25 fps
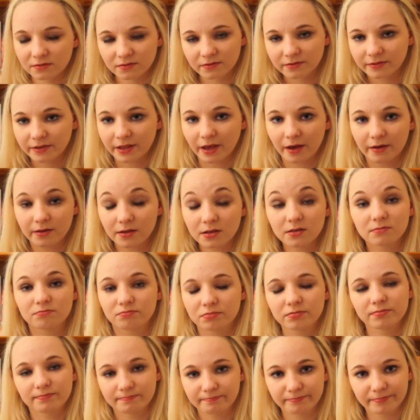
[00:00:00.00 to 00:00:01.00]
Yeah,
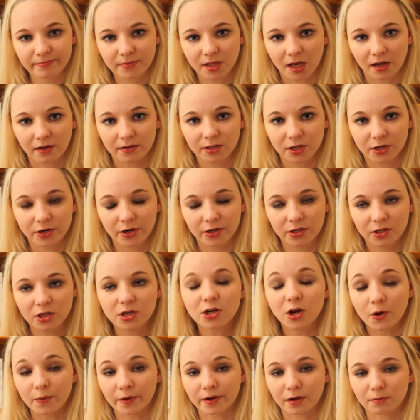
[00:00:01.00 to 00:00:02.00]
you
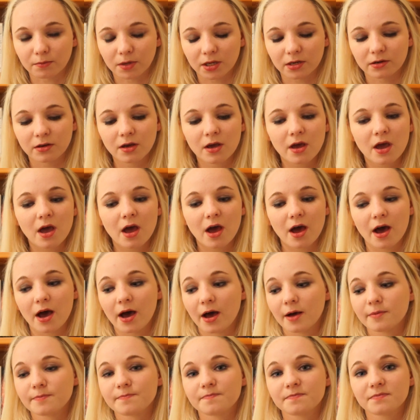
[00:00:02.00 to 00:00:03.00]
know what I
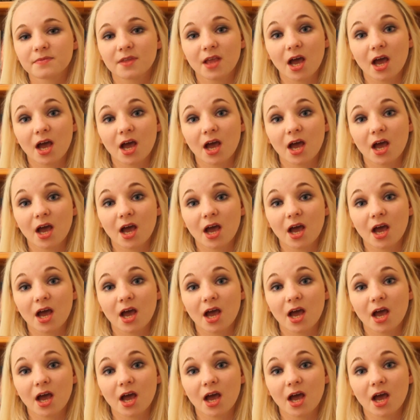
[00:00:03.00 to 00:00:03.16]
mean.